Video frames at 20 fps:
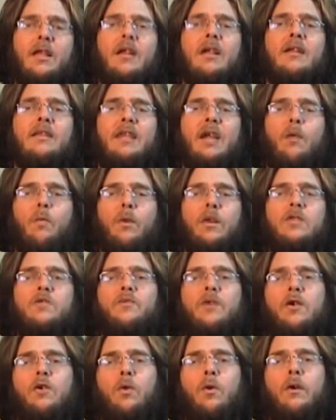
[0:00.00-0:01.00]
that once
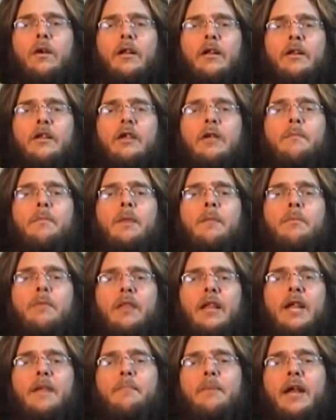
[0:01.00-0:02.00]
recorded could be
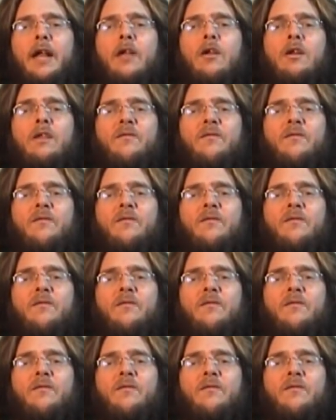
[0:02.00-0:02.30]
played back on a